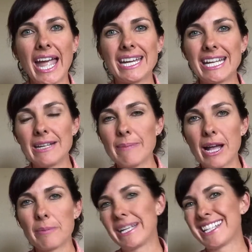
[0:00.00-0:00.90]
and
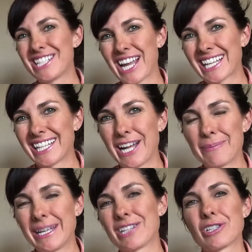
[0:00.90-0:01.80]
email me and check in
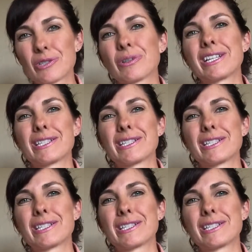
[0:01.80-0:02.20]
on me and just really